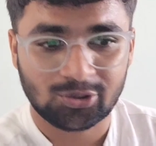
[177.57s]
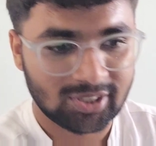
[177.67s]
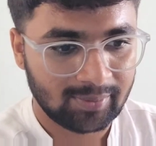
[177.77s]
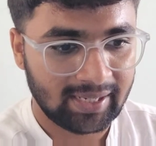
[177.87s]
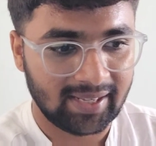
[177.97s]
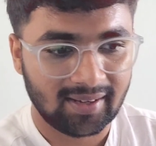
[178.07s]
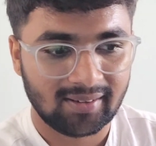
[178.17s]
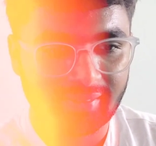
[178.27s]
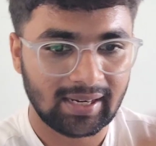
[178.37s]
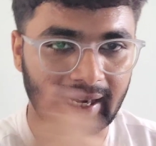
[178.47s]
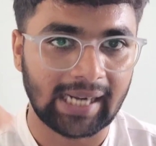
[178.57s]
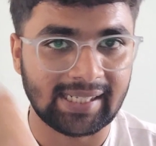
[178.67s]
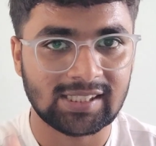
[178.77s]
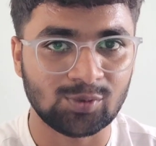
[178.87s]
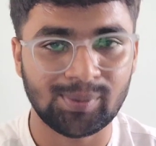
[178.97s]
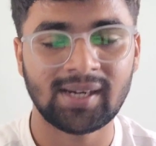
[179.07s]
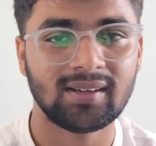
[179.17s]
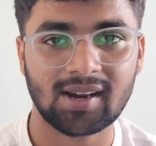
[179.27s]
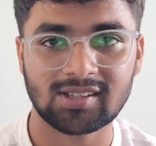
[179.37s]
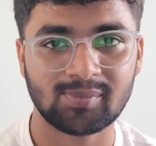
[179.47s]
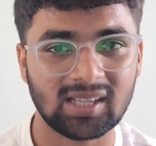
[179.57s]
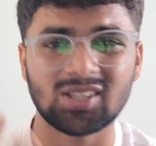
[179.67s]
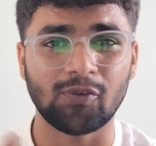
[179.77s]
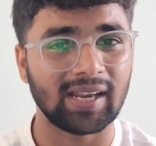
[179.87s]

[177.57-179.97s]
social media at this moment, trust me, you